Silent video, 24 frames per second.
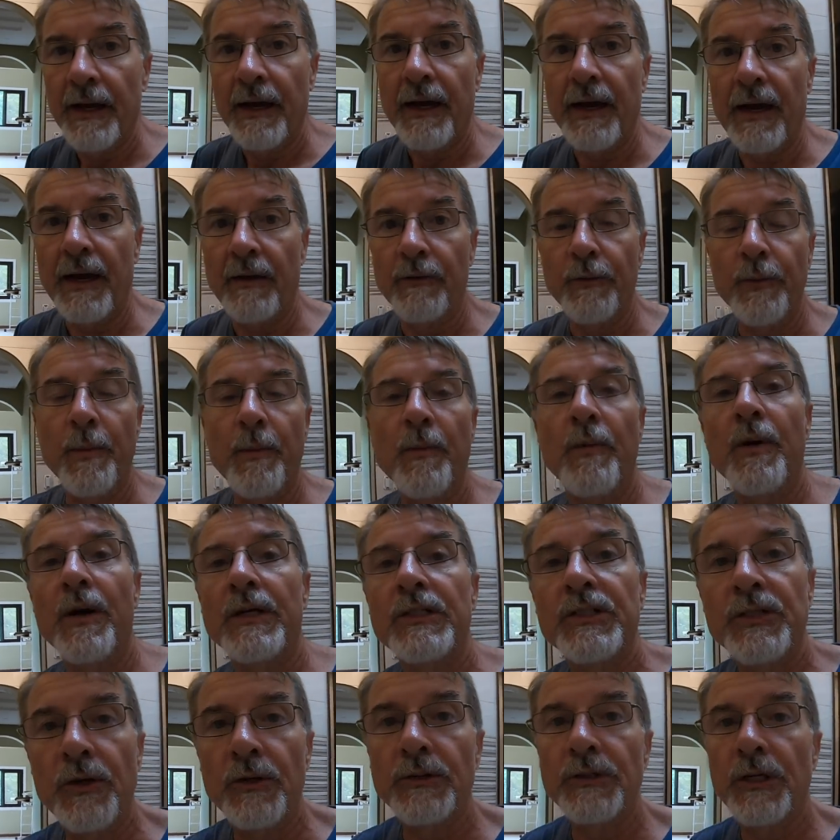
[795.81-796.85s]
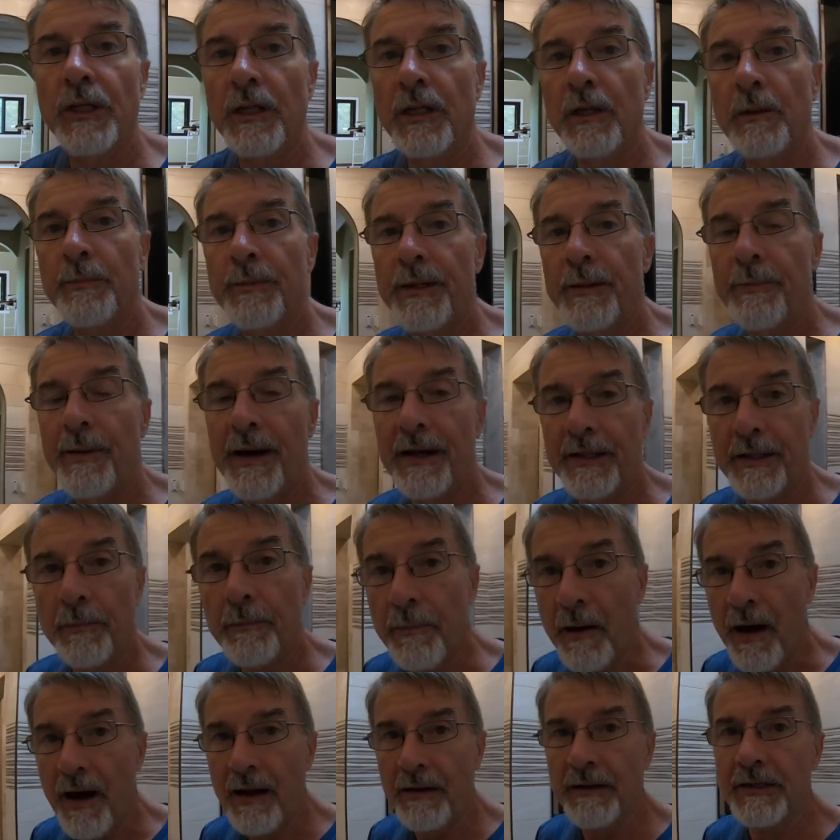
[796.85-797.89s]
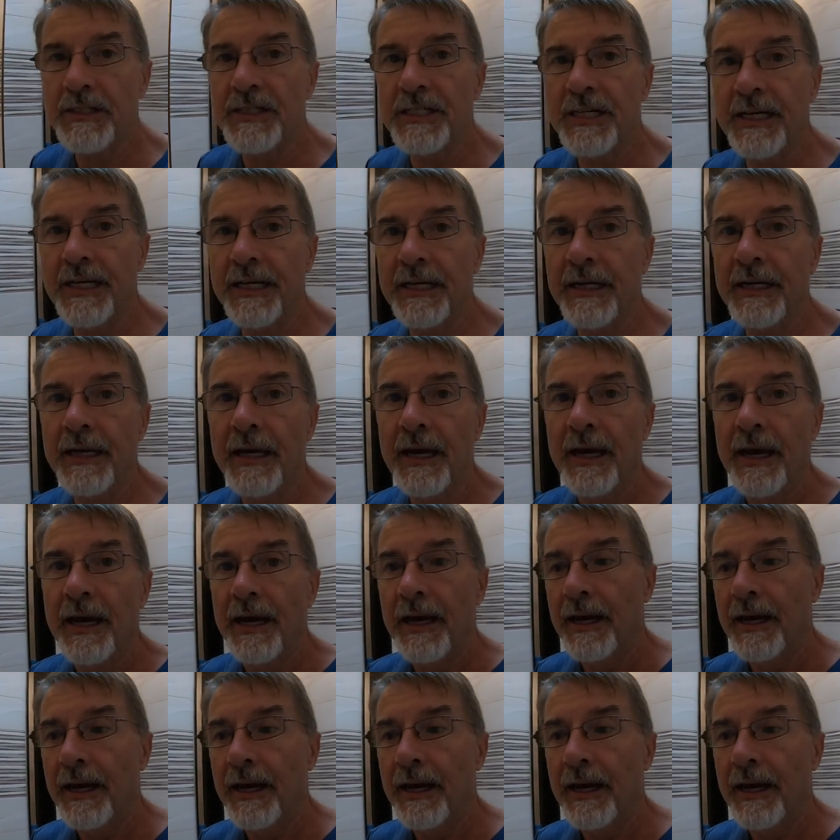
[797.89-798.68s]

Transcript: Uh, remember, I showed you a little bit about the polishing,